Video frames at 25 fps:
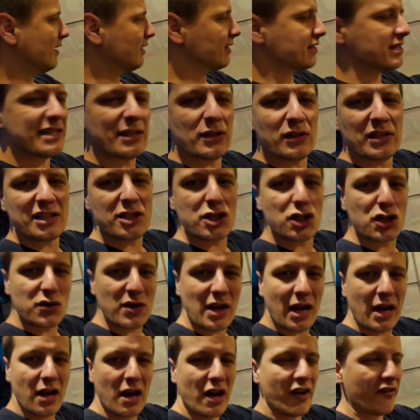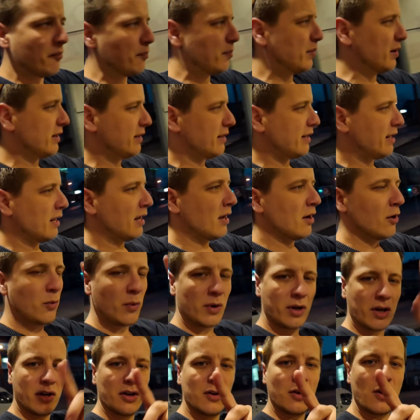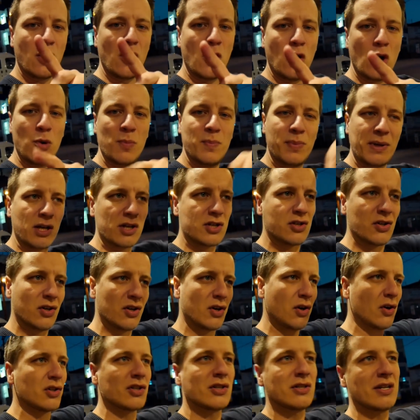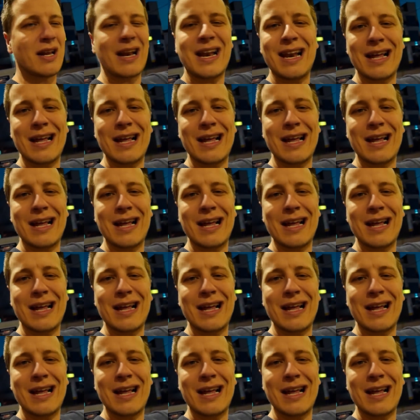Still needs to dry off, but we're gonna go home because you're also not